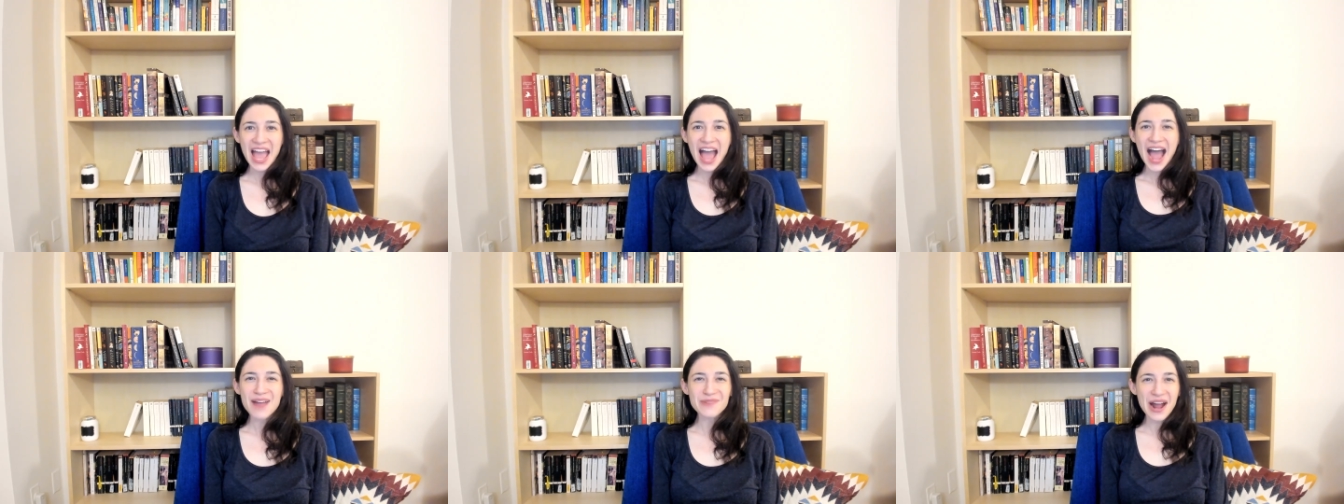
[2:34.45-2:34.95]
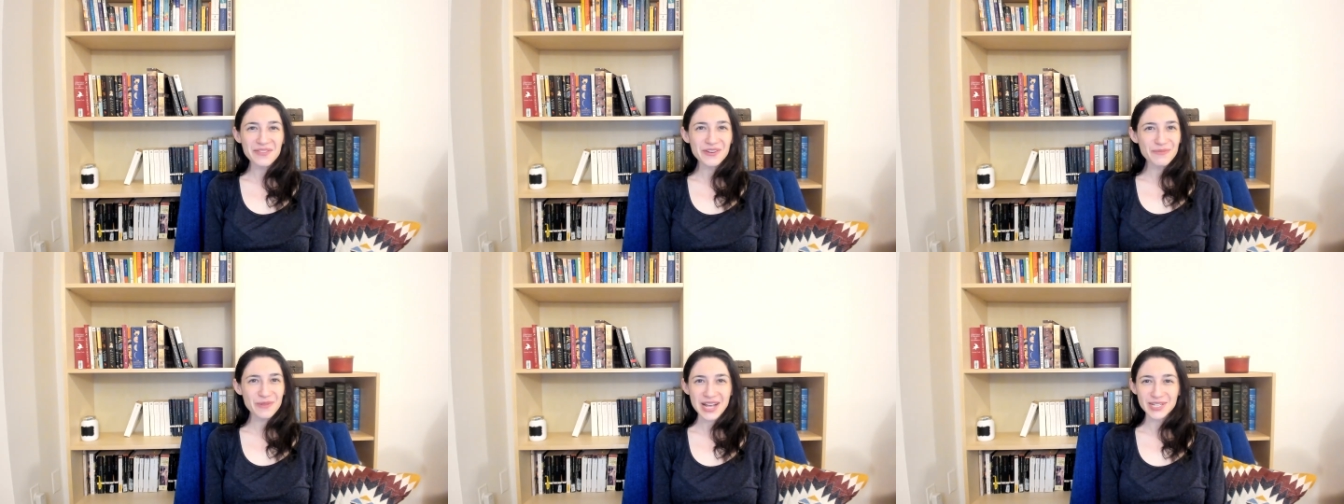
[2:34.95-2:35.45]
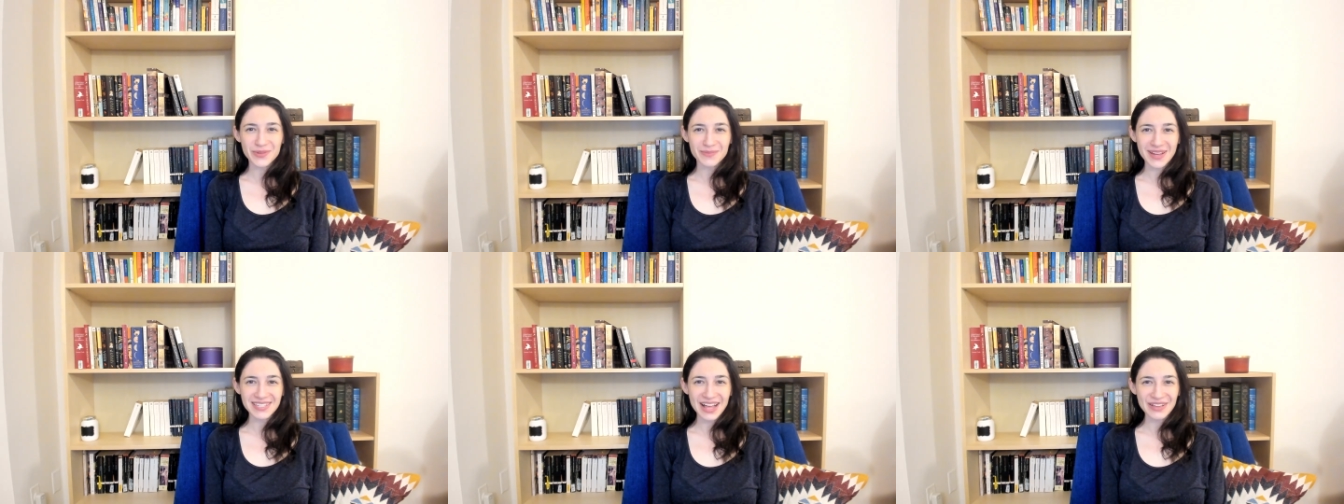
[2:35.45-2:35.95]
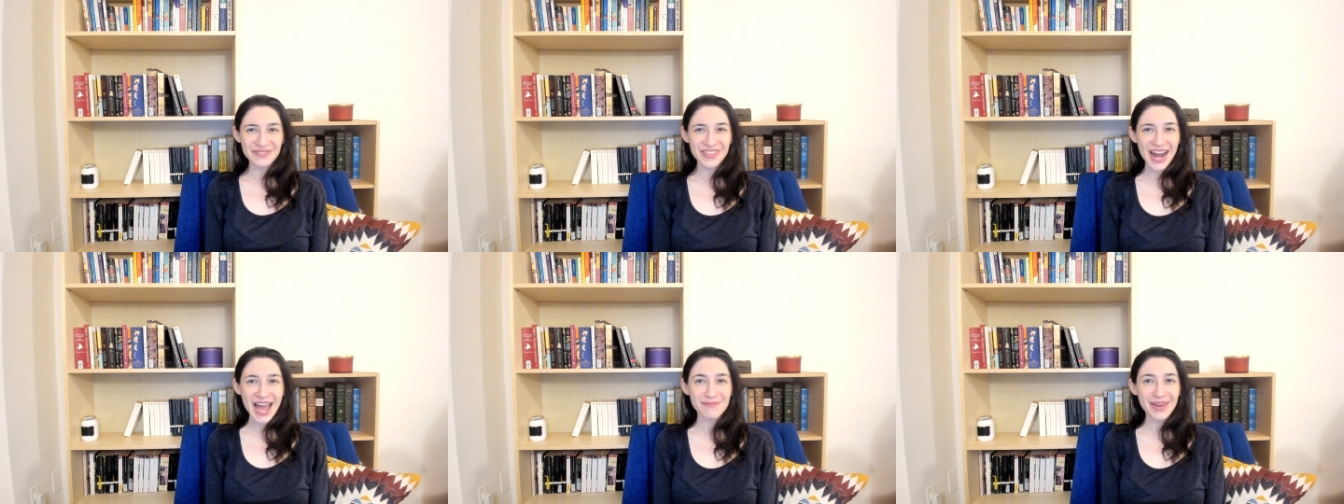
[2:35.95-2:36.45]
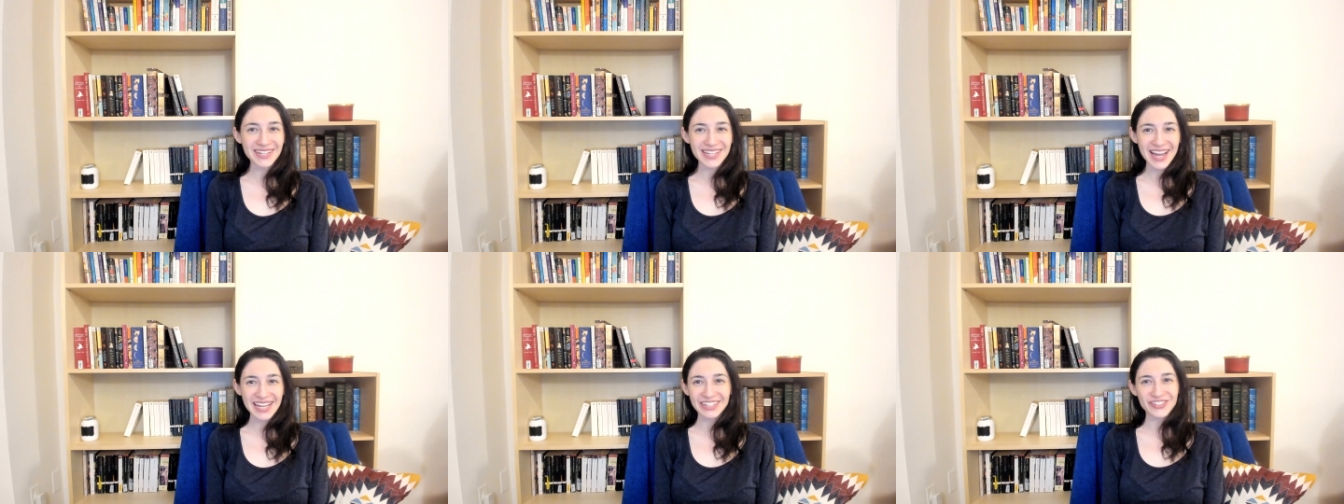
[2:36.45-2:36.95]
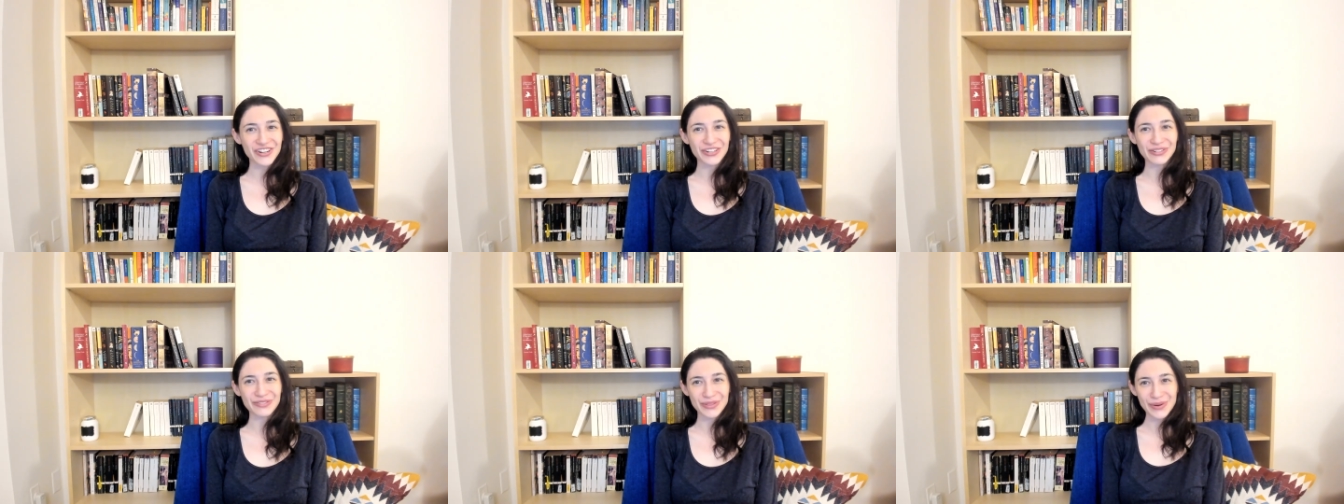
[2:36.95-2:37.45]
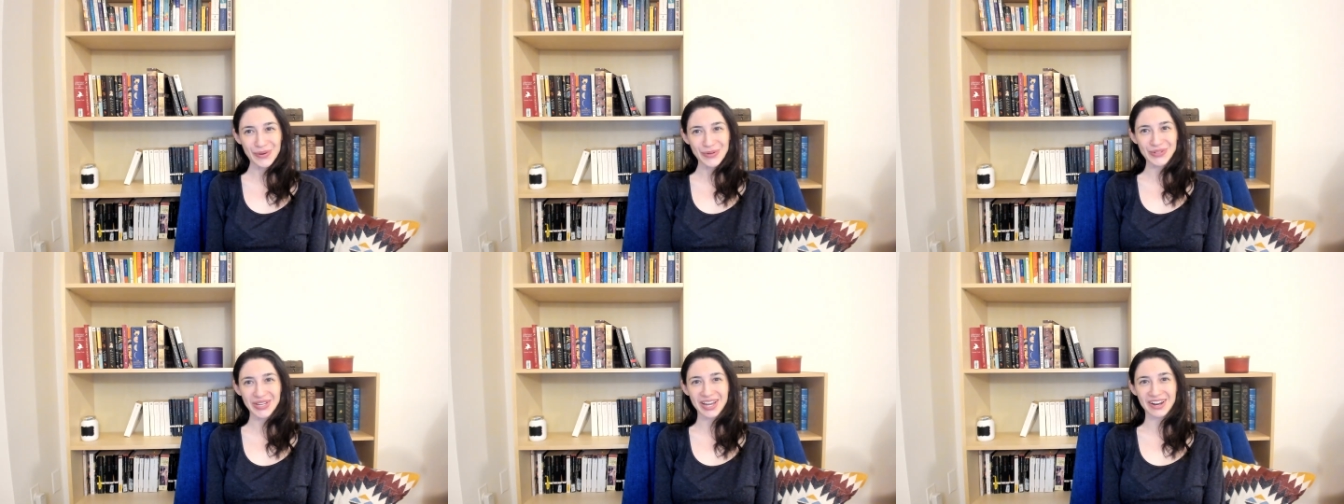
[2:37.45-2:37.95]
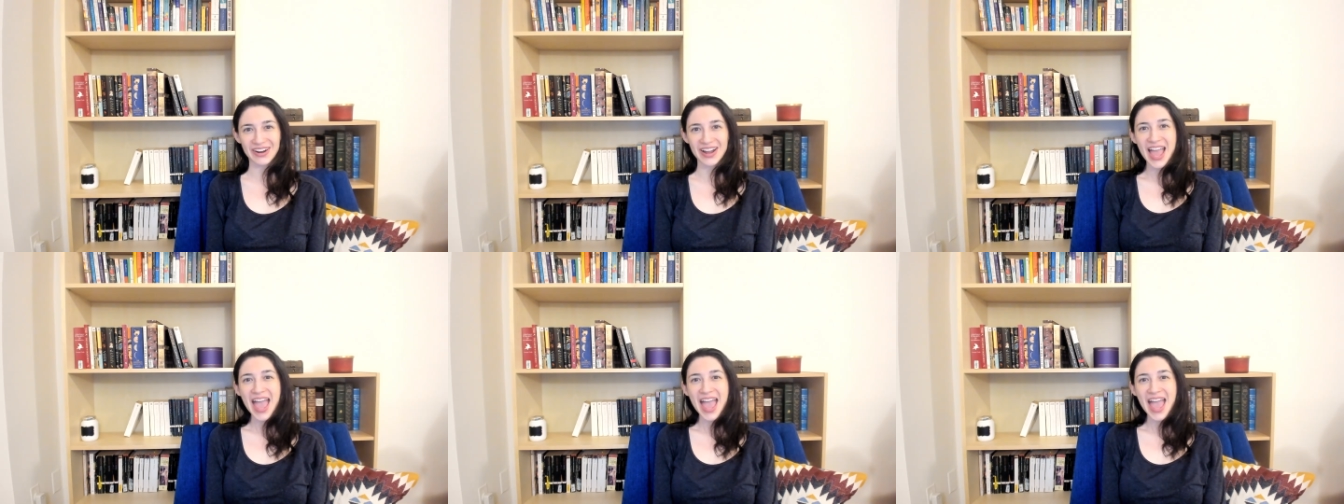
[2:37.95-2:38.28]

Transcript: I'm rather impressed with myself that I maintained a journal for the whole year,